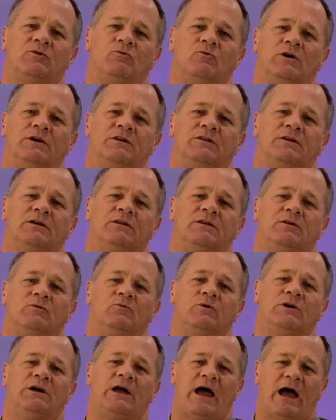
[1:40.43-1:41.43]
the one thing that
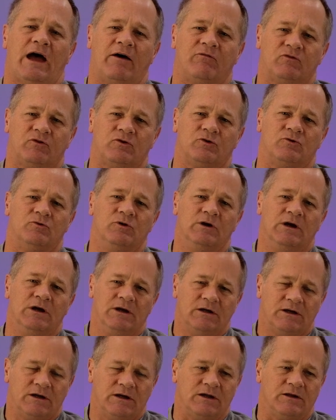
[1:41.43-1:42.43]
we have to
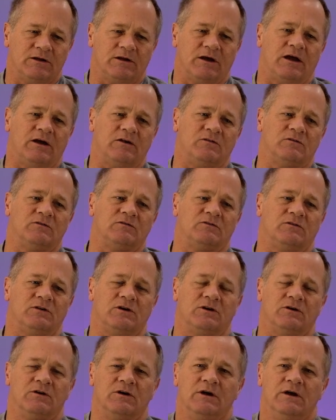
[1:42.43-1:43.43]
engage and
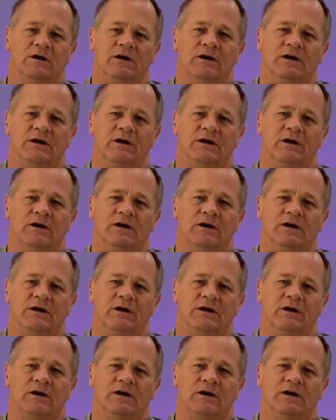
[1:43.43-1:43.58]
steer,